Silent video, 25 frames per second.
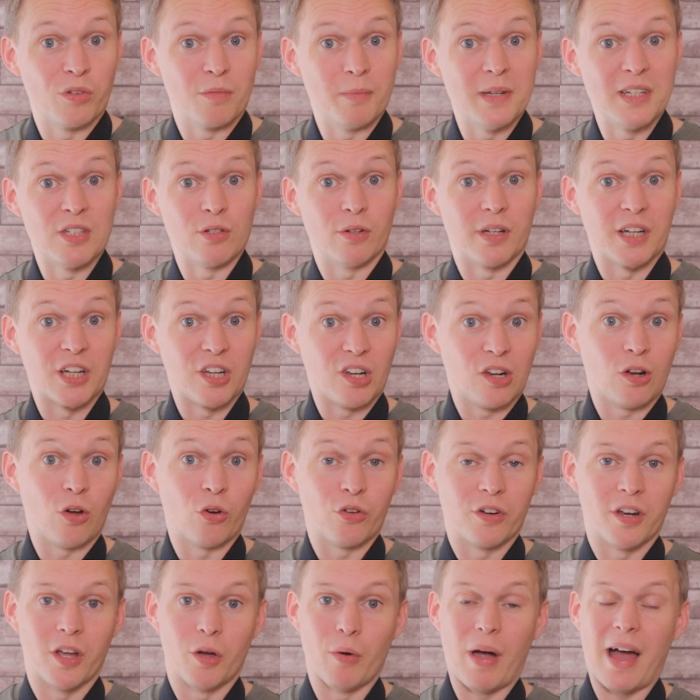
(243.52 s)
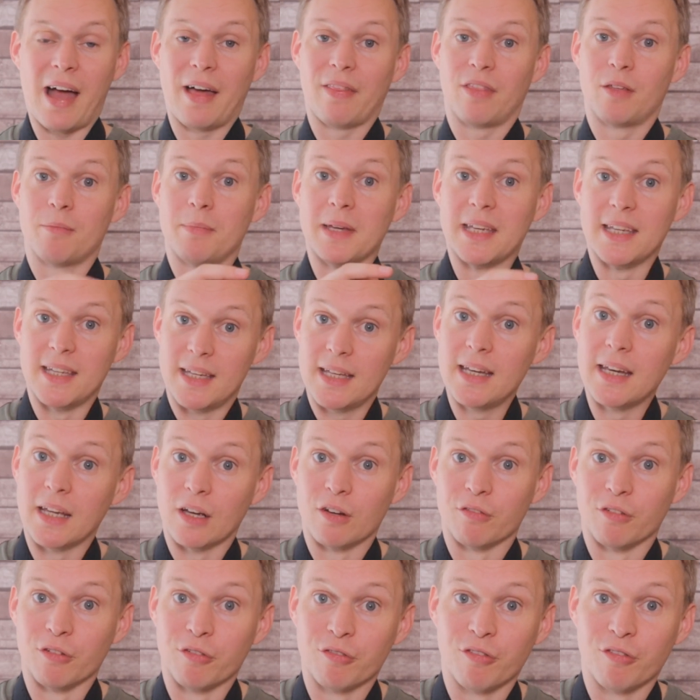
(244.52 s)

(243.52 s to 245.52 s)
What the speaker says: with me doing a long note at the beginning of a